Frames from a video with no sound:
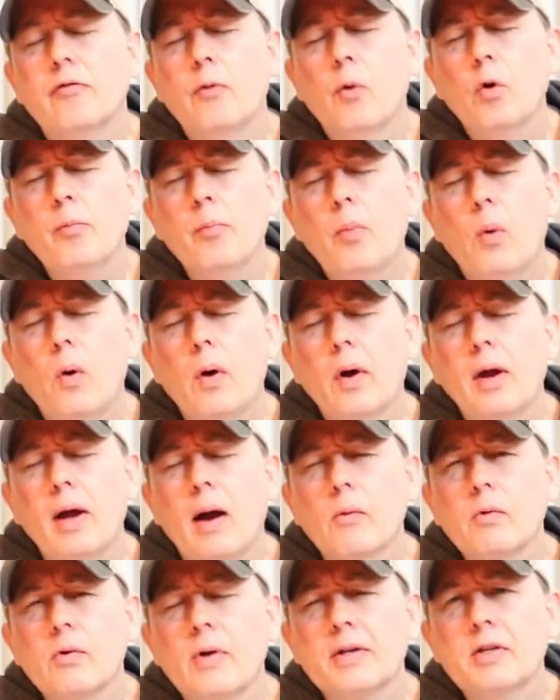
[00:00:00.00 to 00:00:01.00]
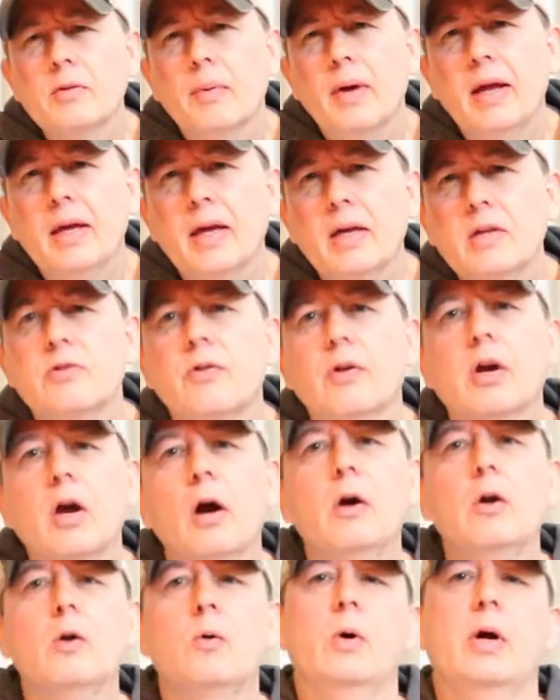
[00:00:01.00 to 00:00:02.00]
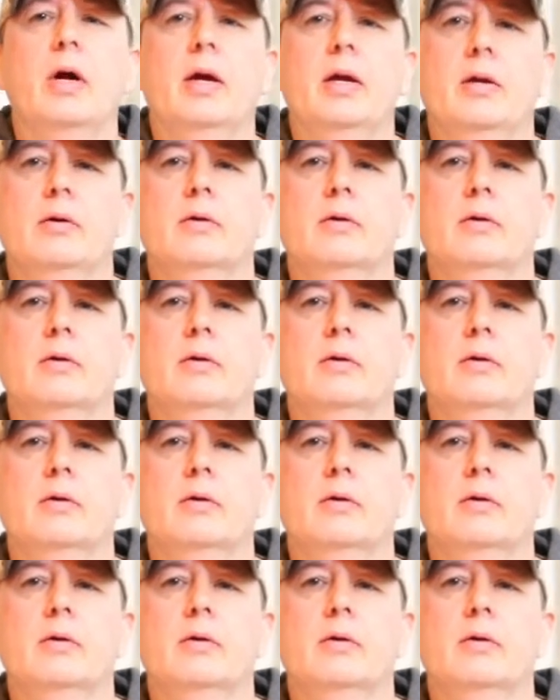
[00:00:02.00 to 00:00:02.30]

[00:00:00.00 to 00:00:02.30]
fourth point I would like to make is the cutaway,